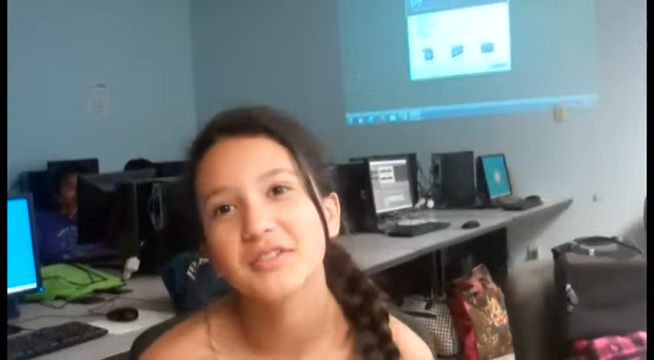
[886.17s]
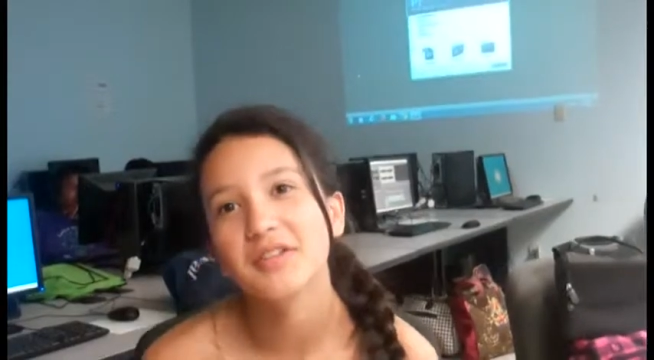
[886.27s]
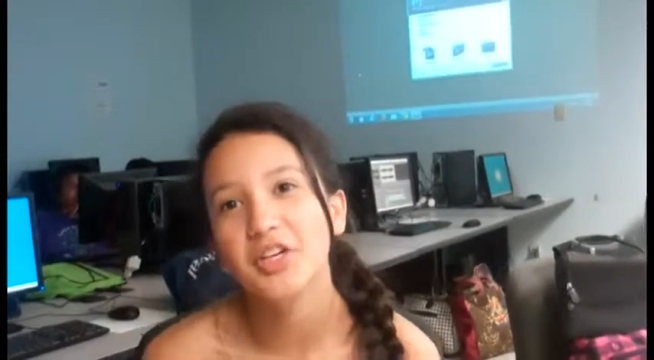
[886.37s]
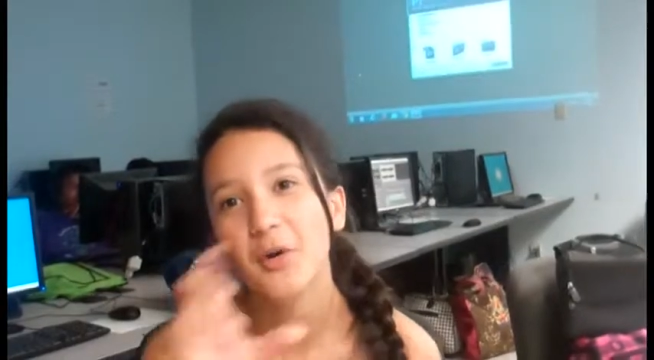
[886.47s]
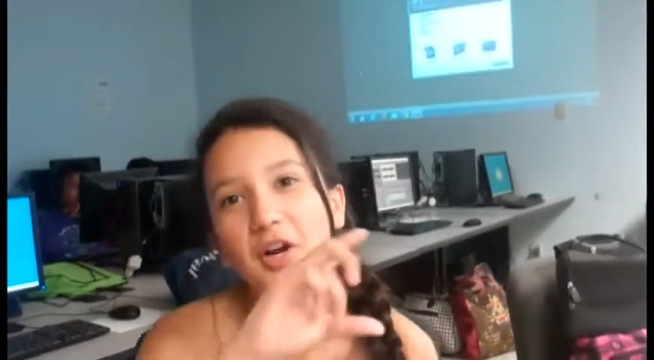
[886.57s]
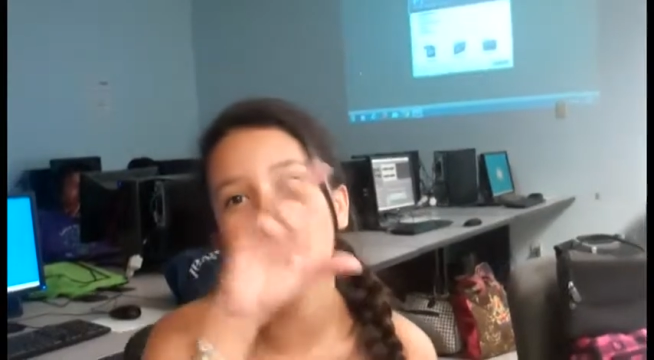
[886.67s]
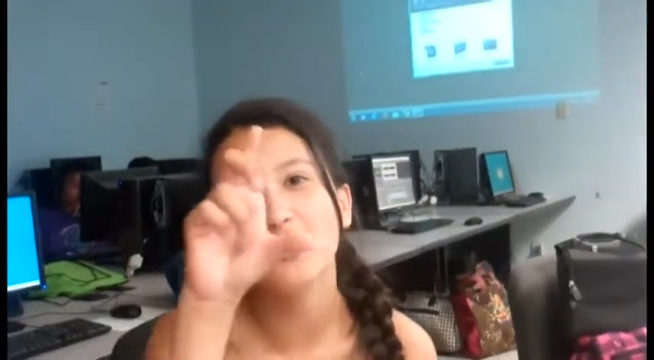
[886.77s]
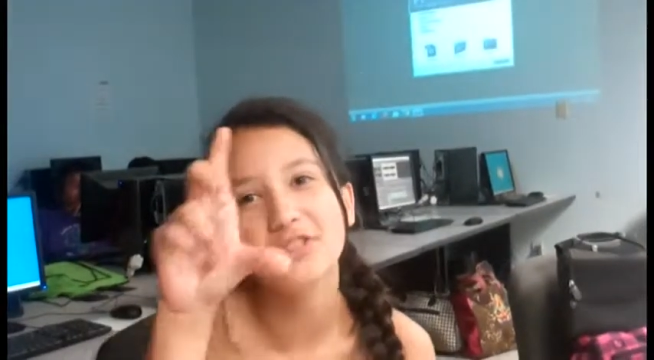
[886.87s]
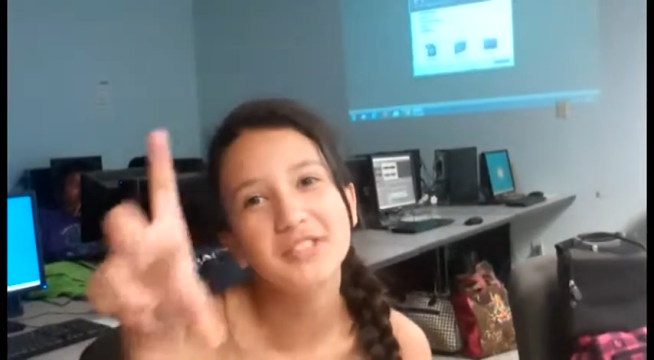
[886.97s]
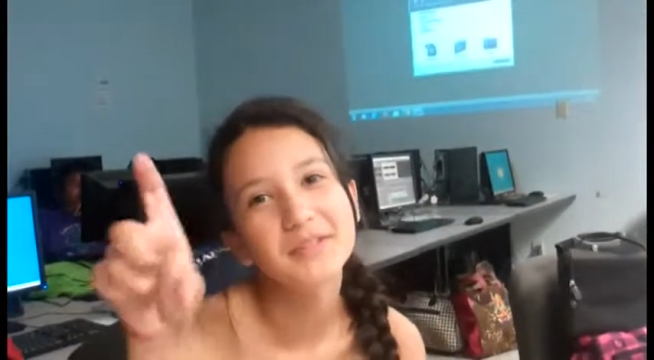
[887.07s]
QR
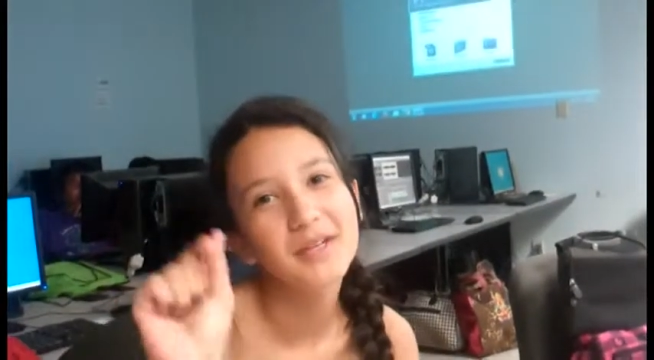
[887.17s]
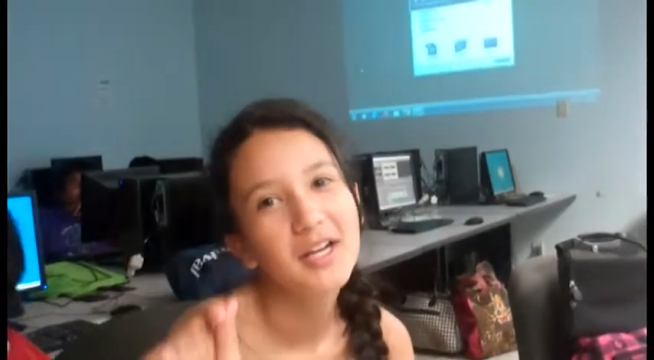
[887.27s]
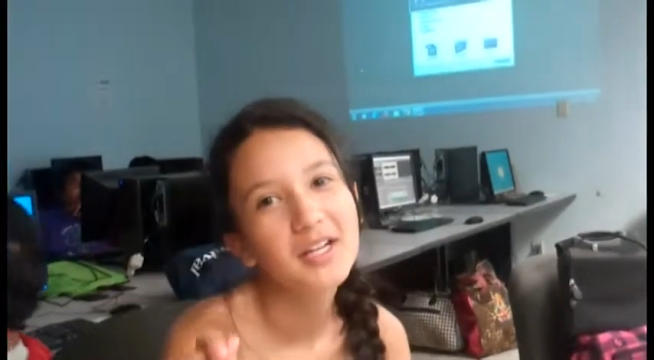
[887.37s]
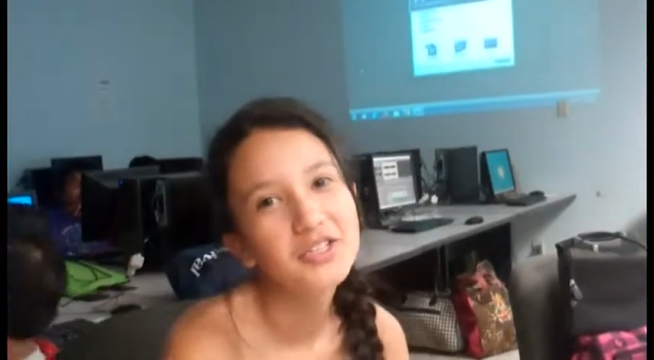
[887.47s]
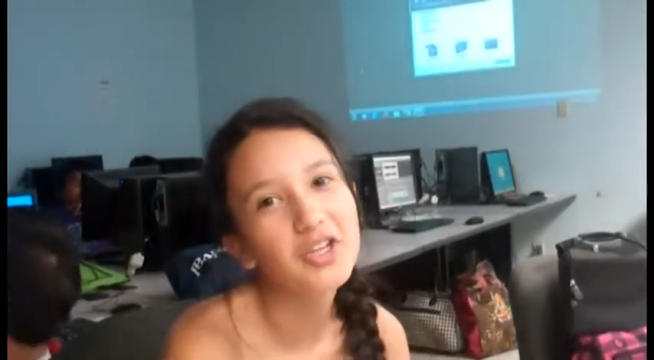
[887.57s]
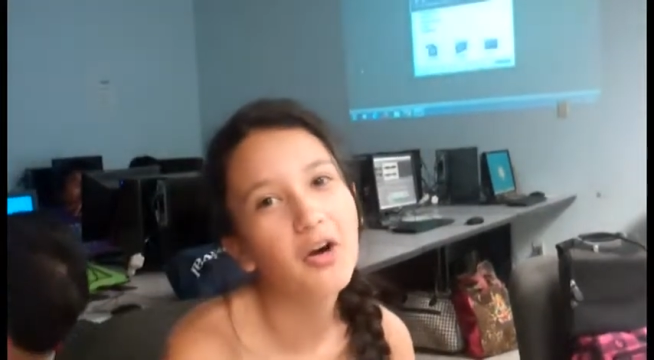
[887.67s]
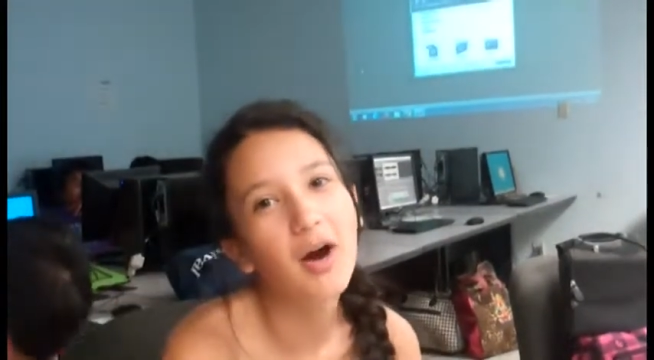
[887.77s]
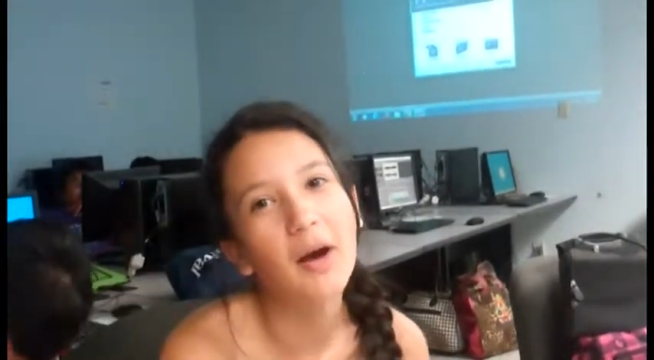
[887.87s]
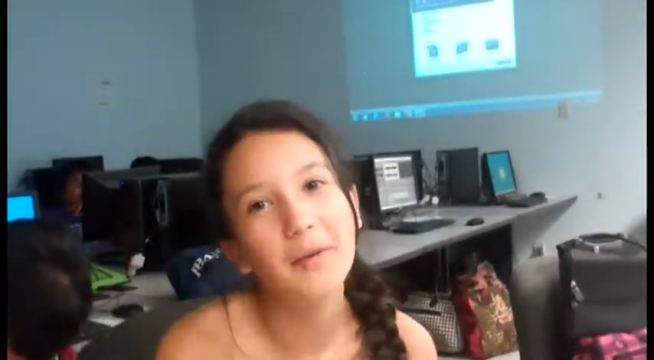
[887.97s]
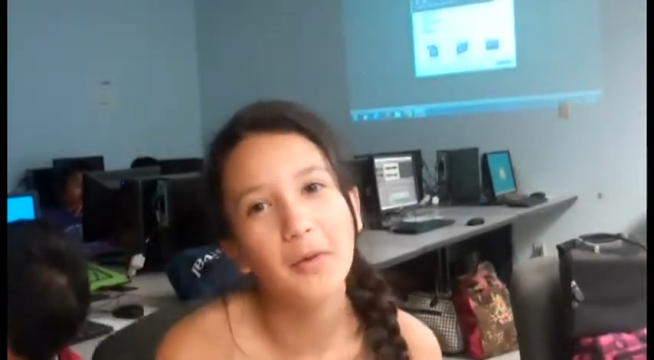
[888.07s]
codes, so
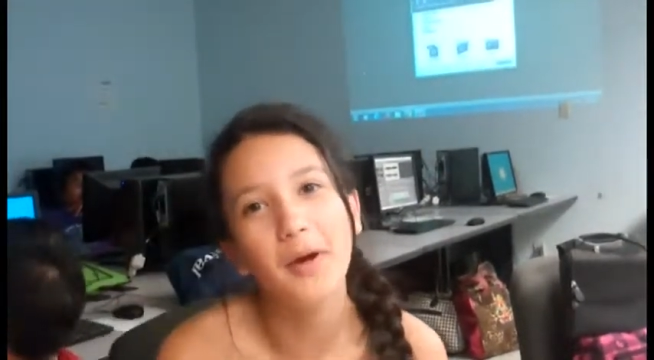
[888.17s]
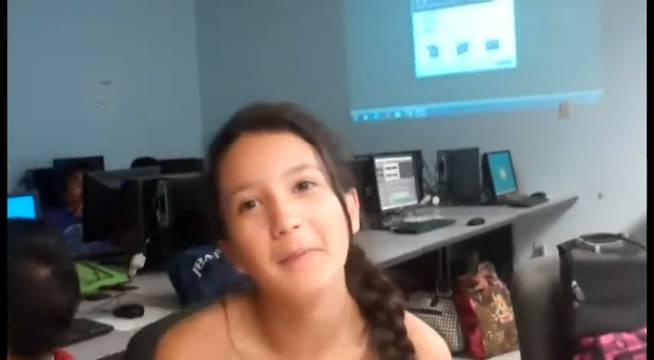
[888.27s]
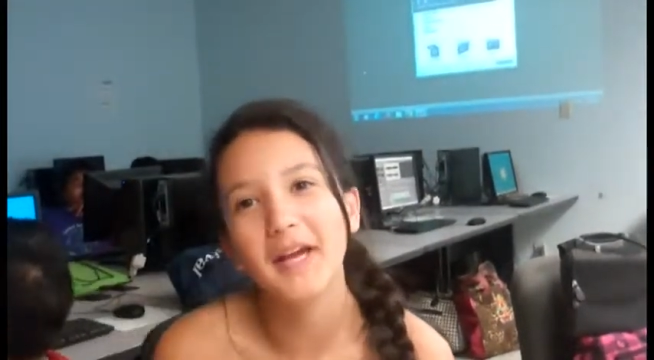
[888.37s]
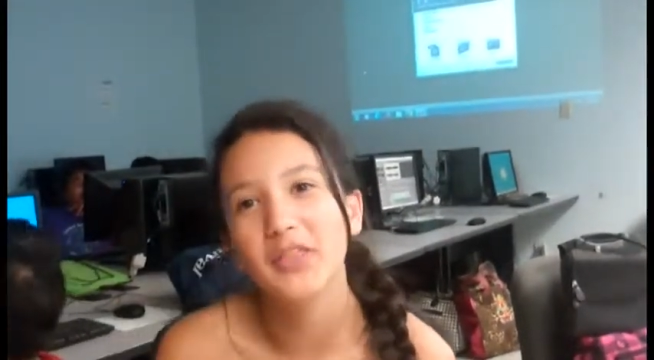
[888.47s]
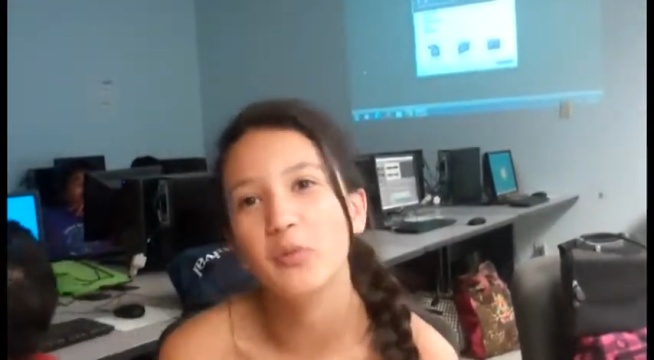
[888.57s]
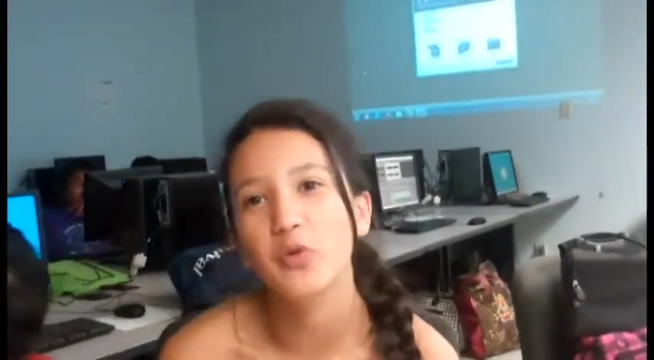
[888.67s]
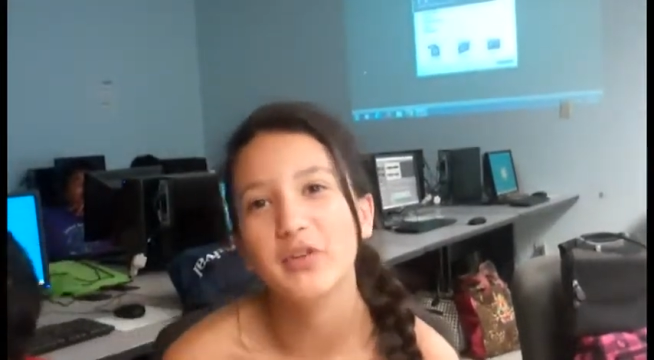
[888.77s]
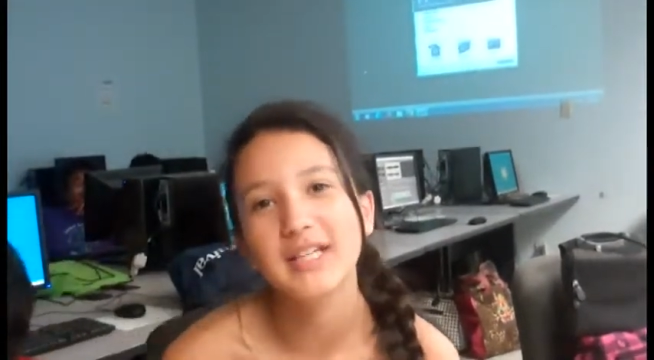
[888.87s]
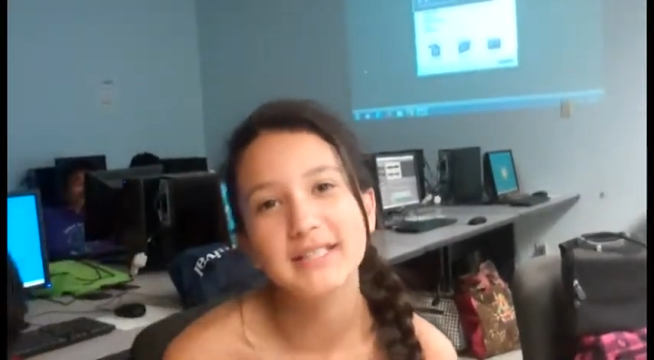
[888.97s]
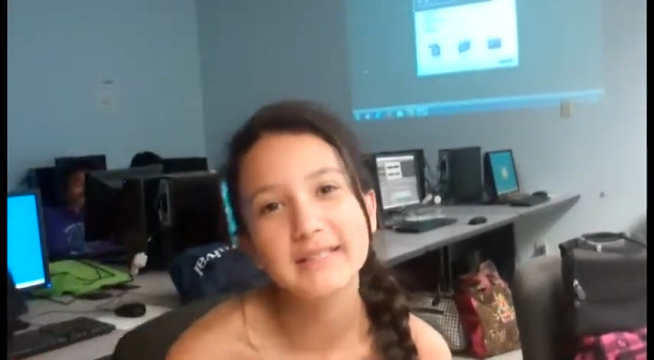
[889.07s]
I'll be the one making the
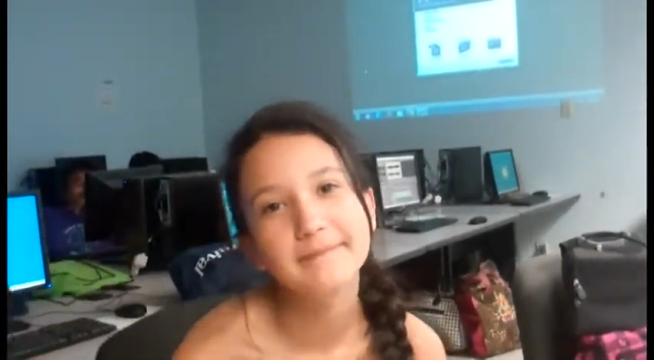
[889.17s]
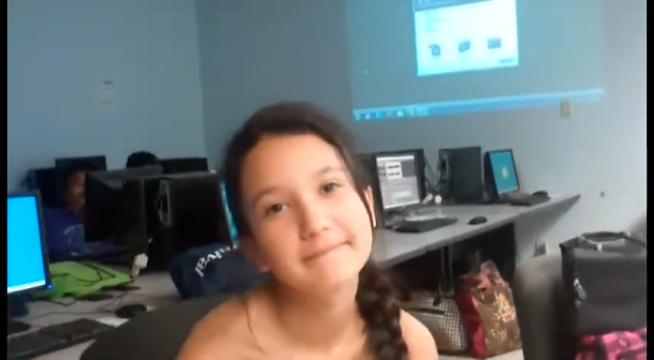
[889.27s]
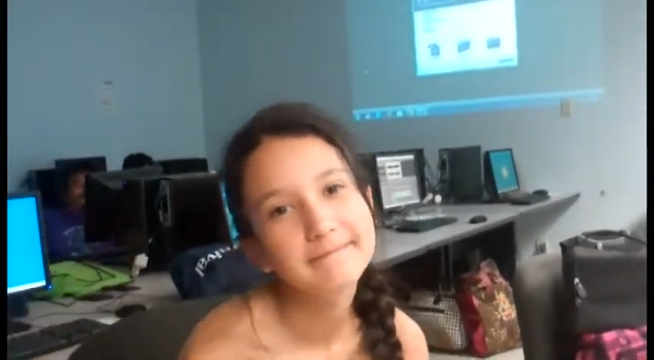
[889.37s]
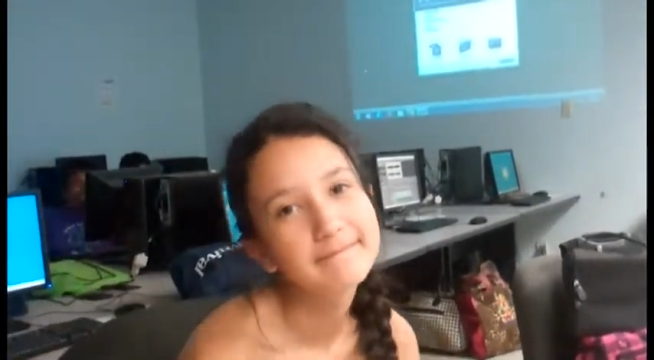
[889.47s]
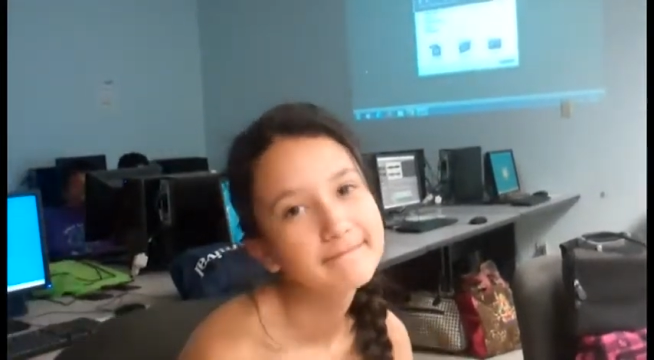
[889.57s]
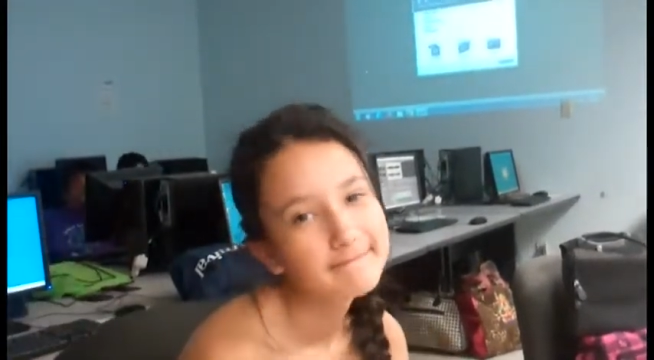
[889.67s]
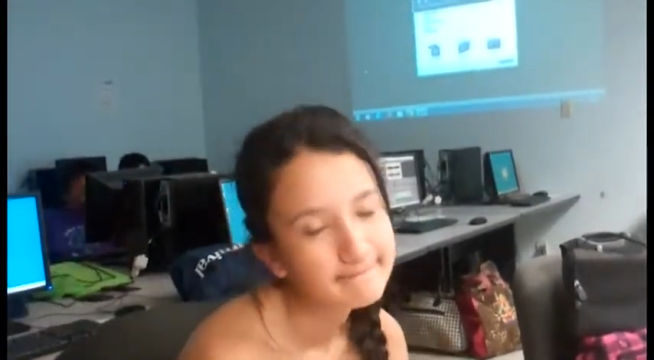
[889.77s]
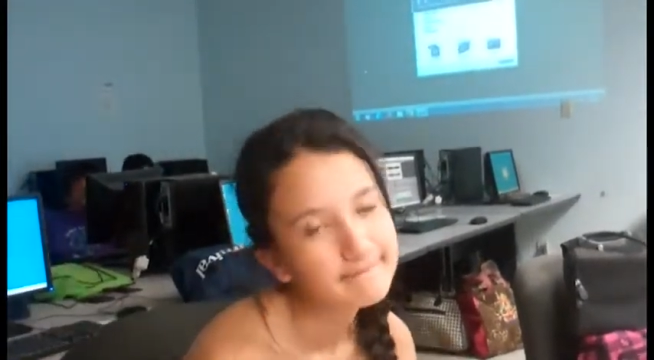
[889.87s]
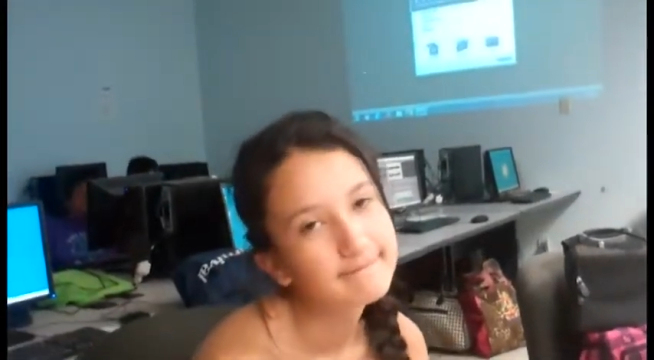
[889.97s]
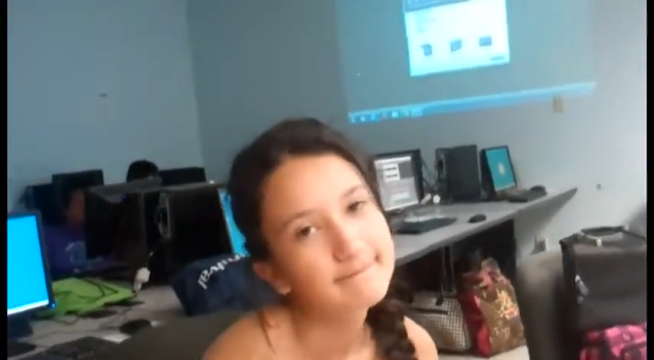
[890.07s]

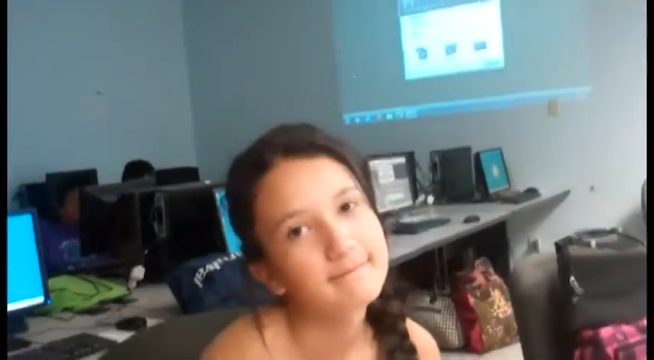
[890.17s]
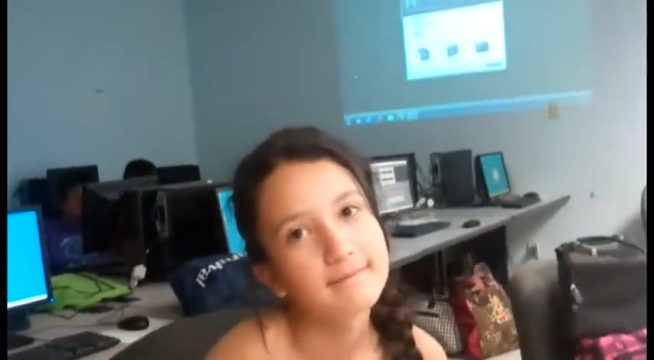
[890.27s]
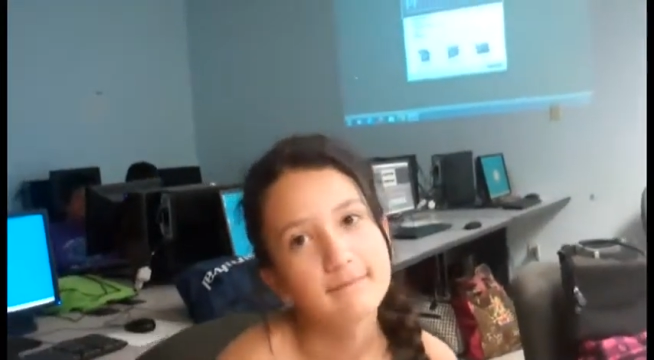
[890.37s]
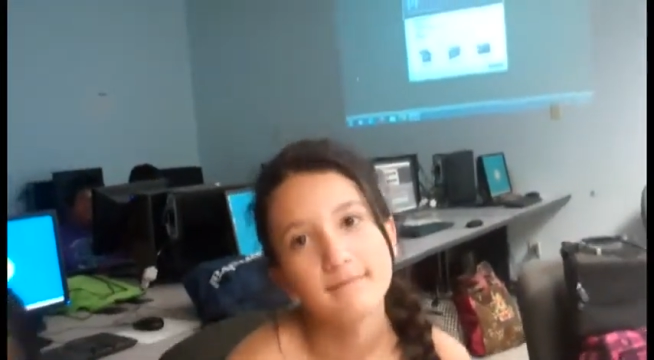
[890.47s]
movies. Awesome.